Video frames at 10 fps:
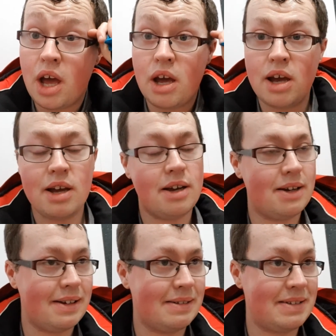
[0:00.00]

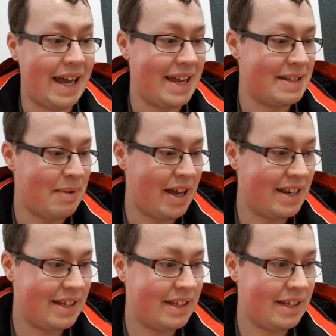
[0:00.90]
I'm tired,
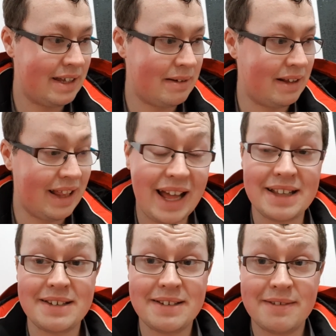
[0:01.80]
man.
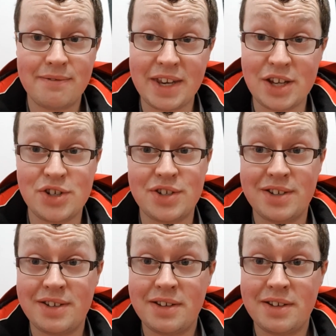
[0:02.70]
Glad. Finished.